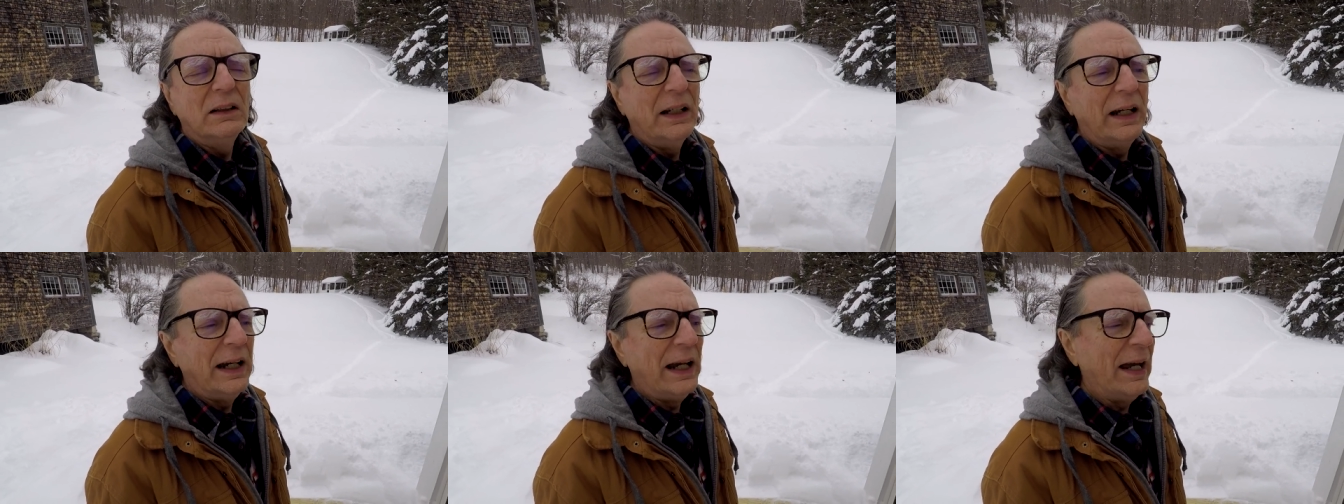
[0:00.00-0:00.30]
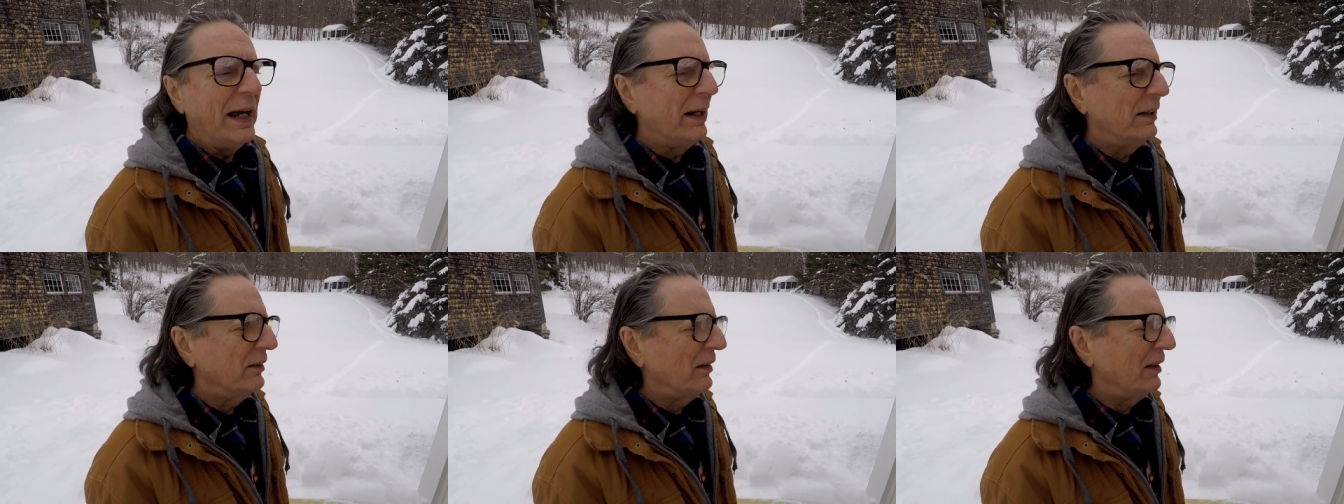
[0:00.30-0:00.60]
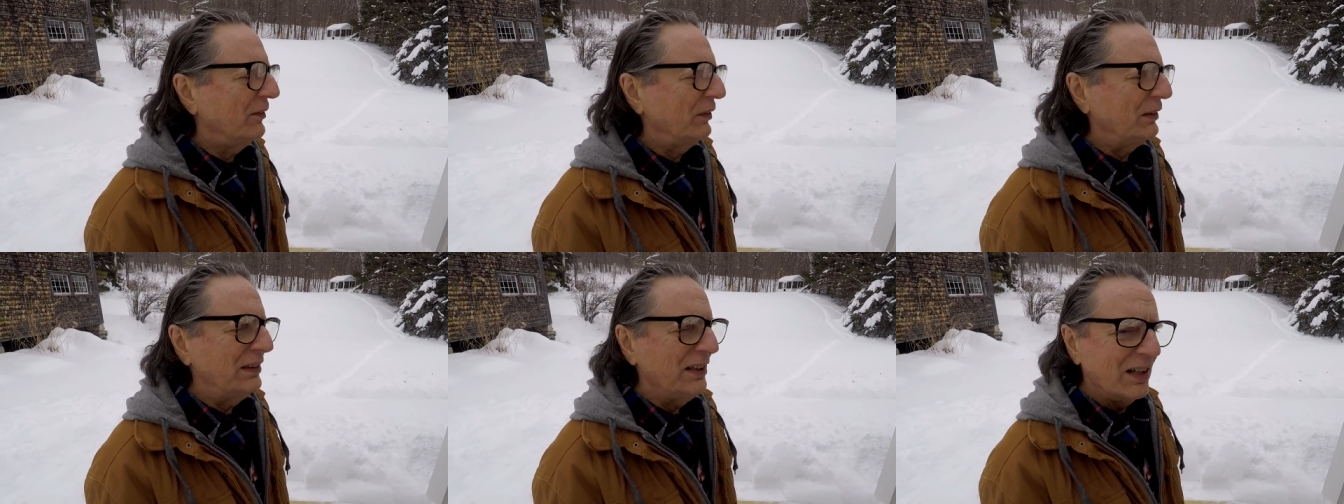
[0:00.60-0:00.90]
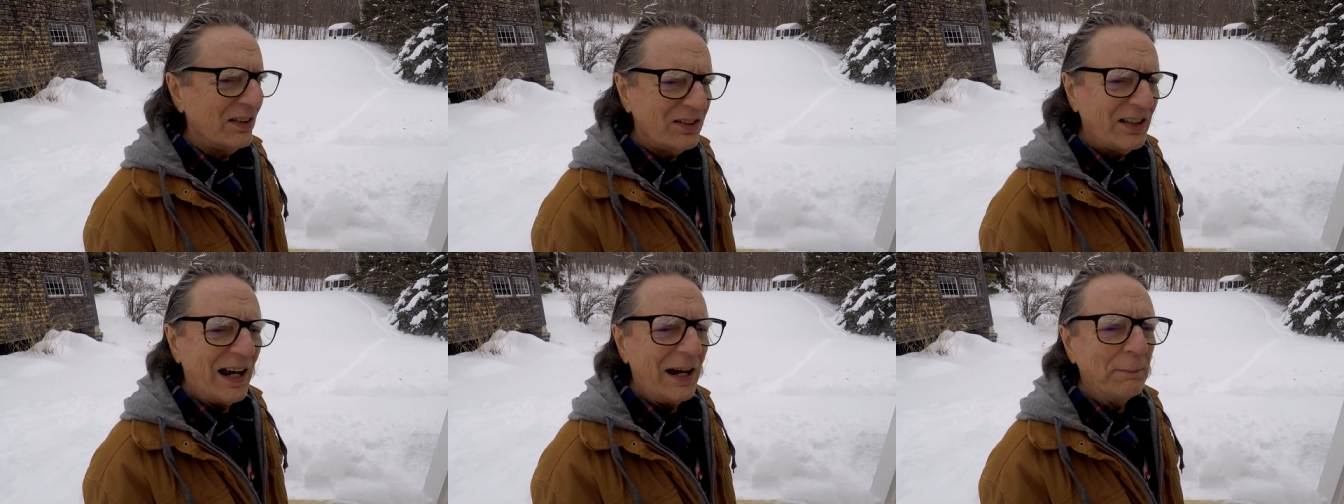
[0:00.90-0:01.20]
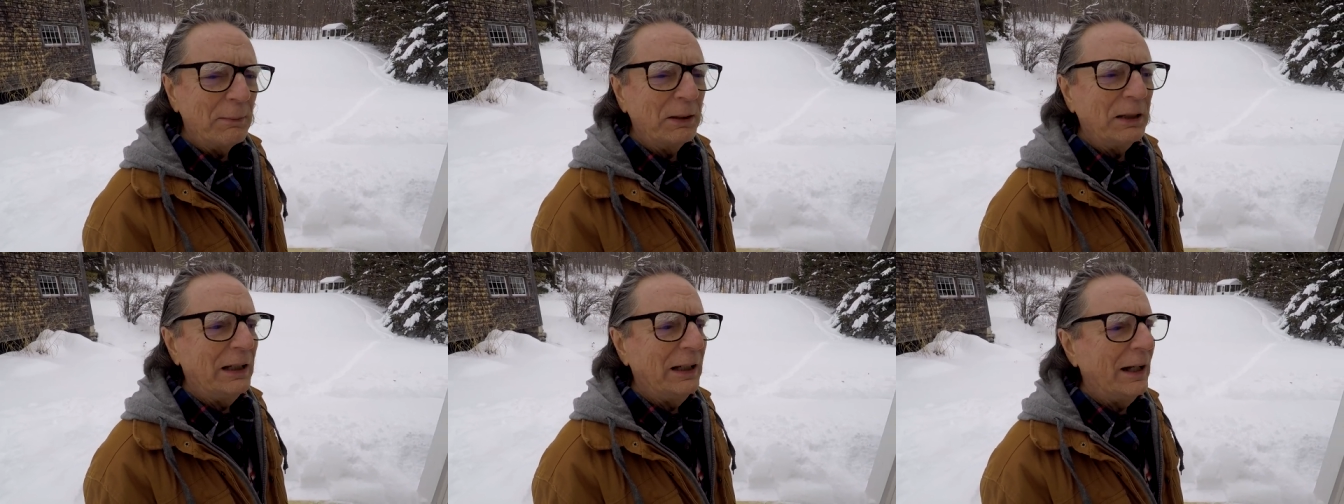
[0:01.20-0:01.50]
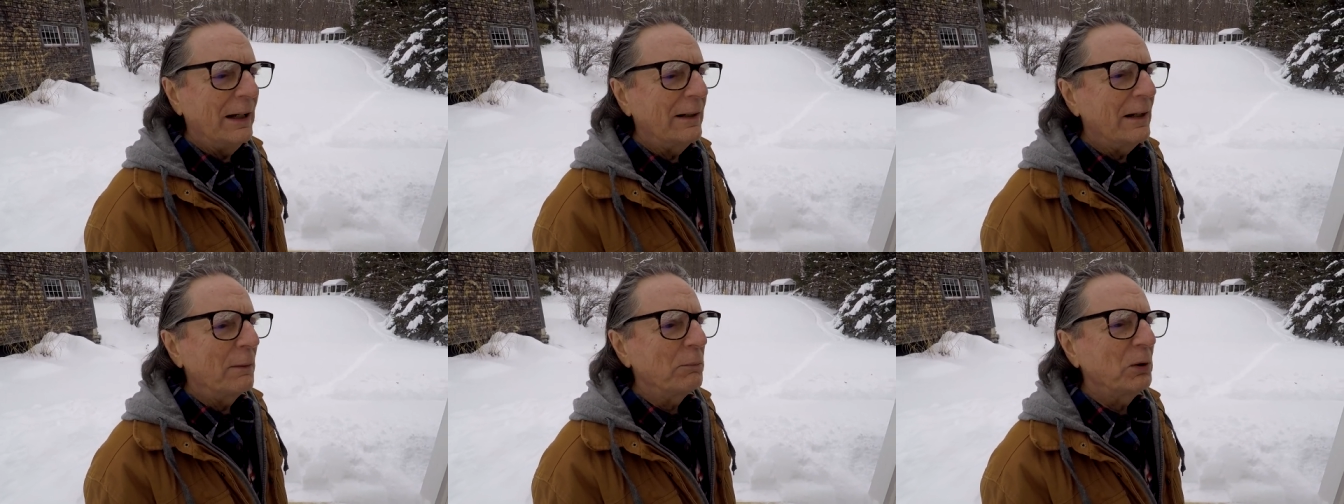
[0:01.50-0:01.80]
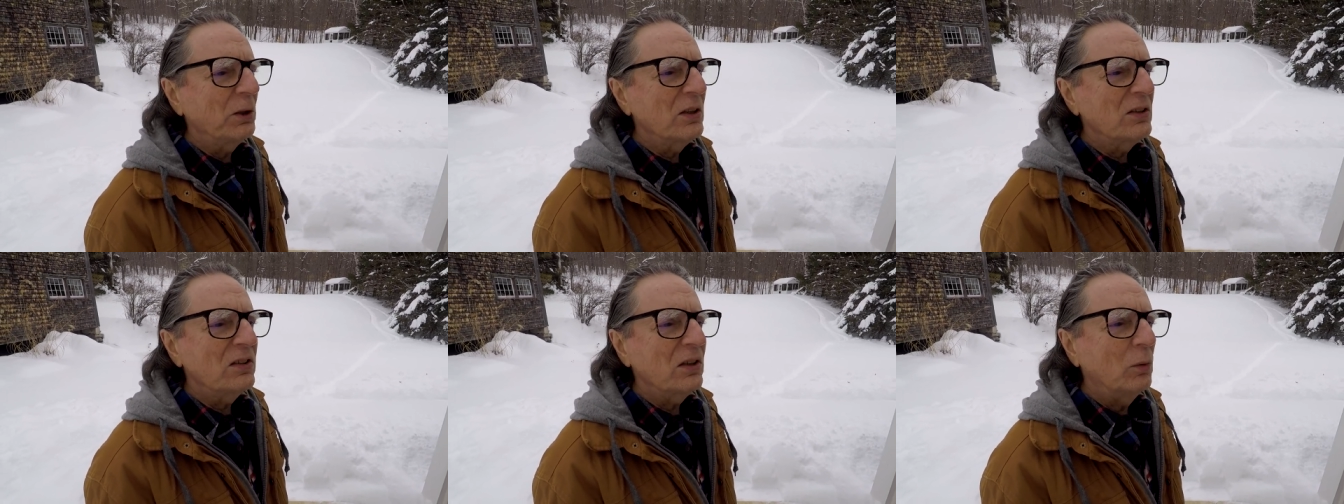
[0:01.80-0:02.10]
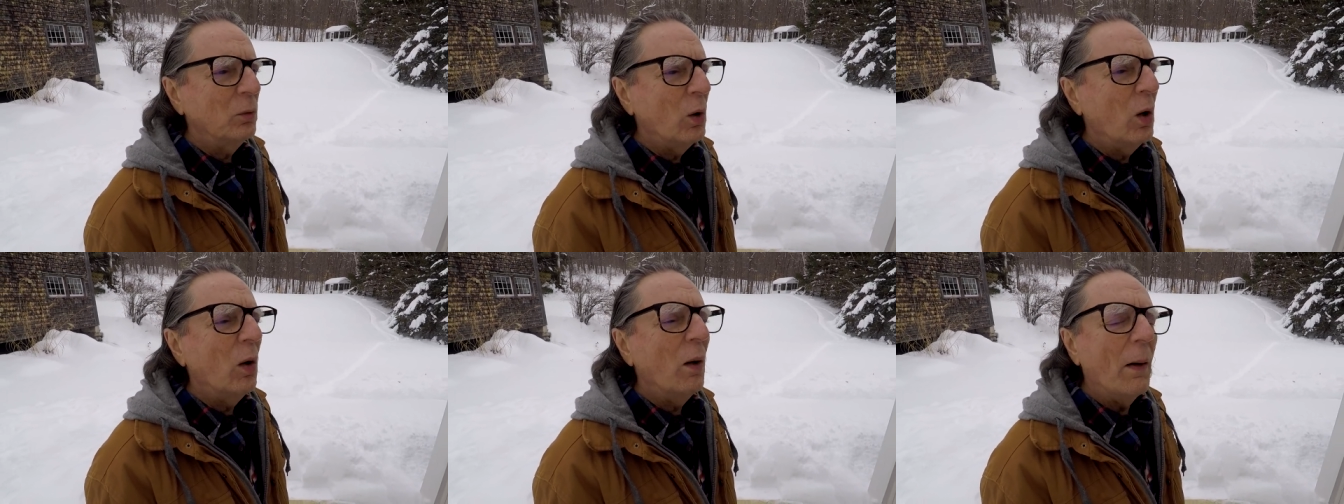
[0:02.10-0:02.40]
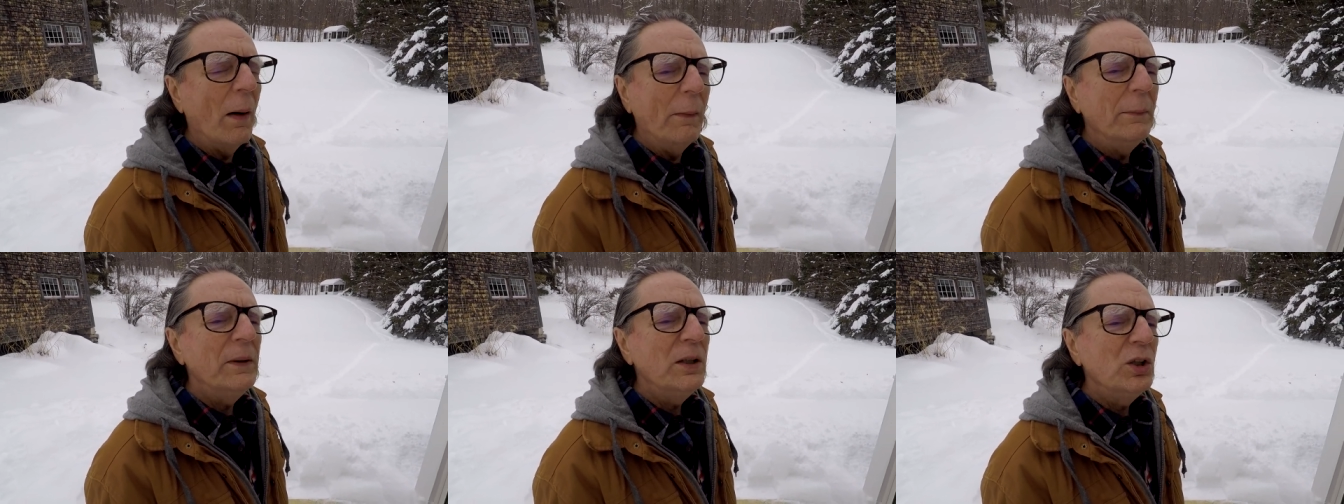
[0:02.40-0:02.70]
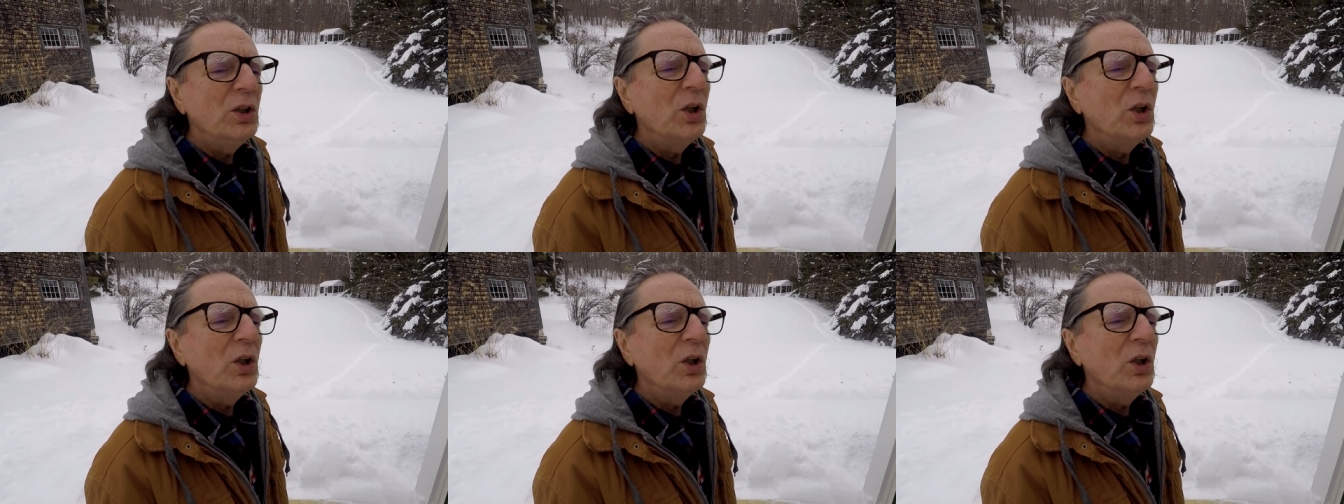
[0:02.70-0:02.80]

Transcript: And if it does happen again, I'm going to say, well, you